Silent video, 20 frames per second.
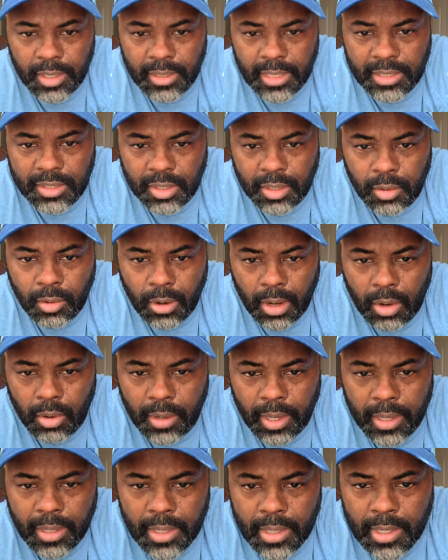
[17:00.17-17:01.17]
that's a crime.
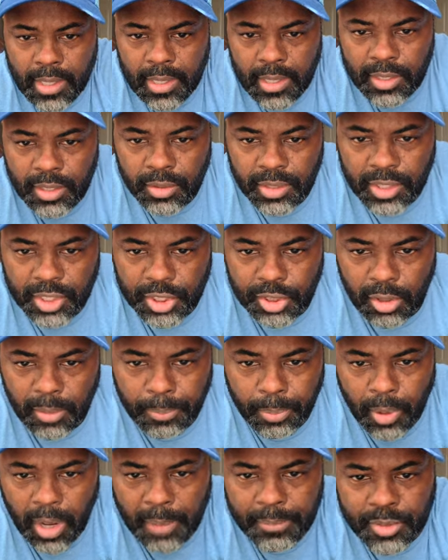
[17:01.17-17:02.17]
Okay, to ensure
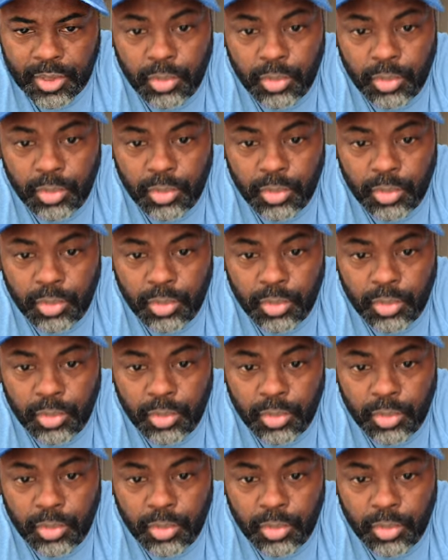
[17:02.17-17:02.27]
prompt